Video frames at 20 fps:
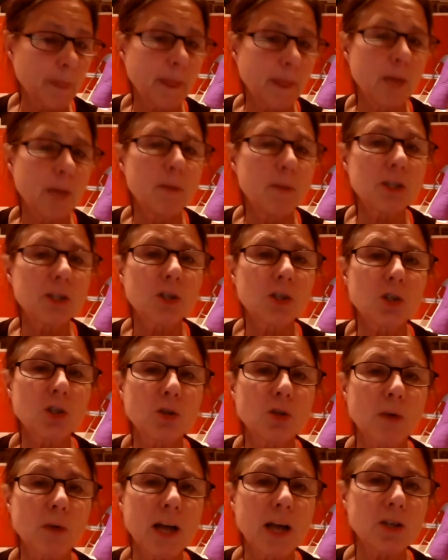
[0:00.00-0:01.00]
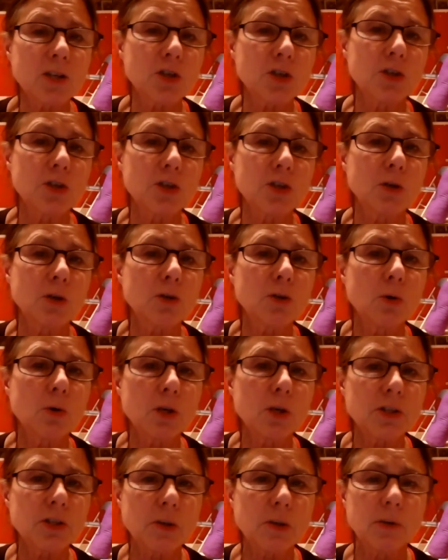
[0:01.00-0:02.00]
but stretch your
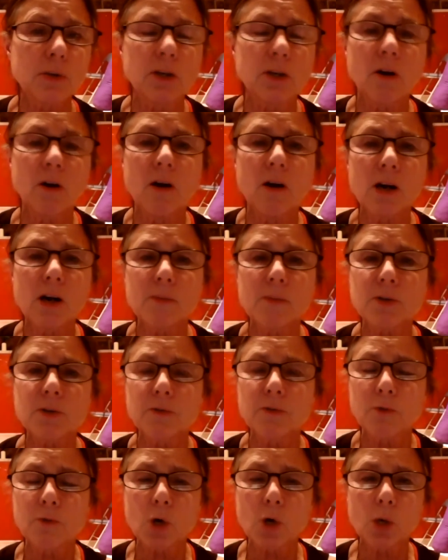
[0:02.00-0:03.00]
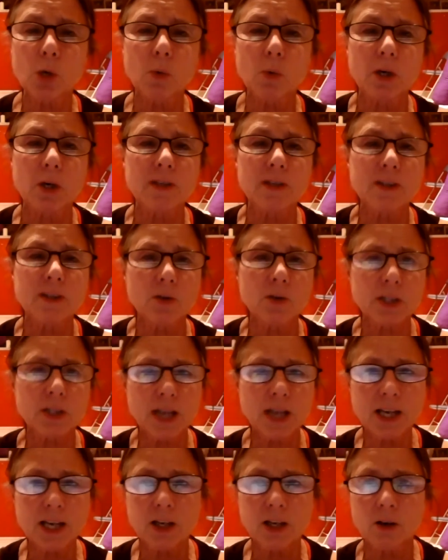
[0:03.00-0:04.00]
torso and your arms forward. So it's
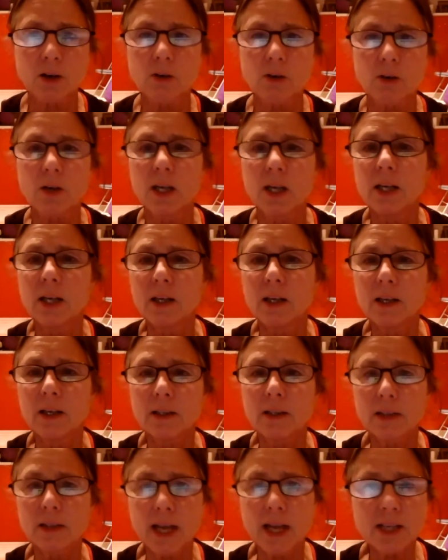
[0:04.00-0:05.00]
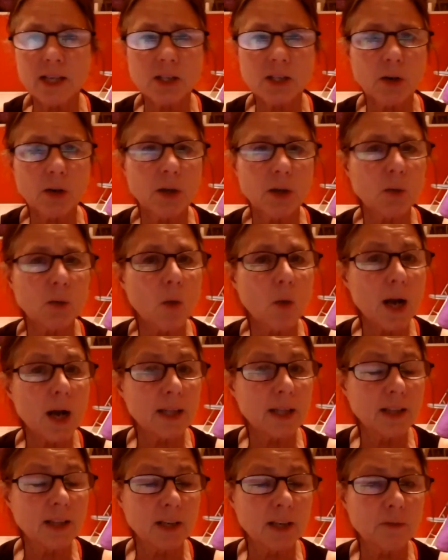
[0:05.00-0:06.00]
like your legs are in
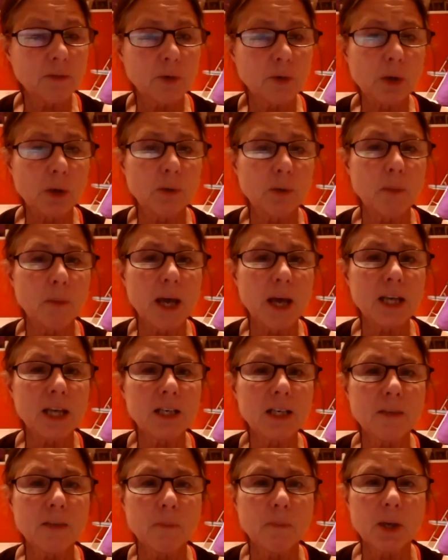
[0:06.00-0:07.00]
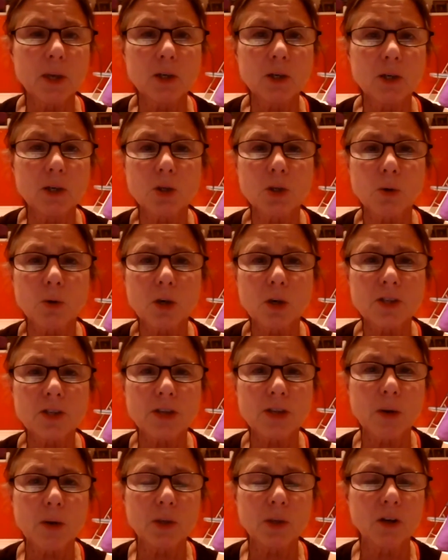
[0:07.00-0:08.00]
wide-legged forward bend, but your
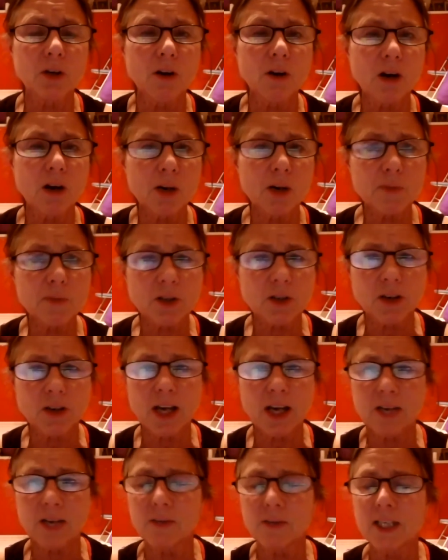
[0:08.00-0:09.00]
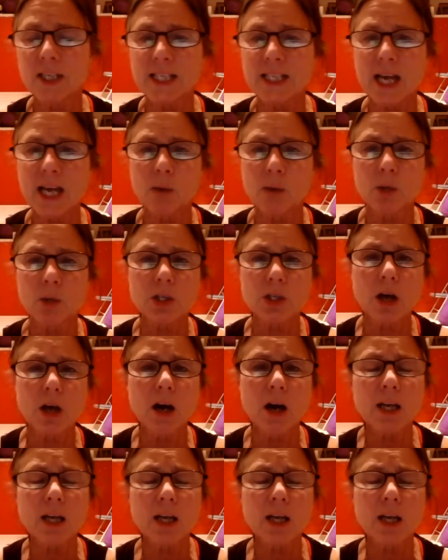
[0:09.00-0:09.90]
torso and your arms are kind of in a downward dog.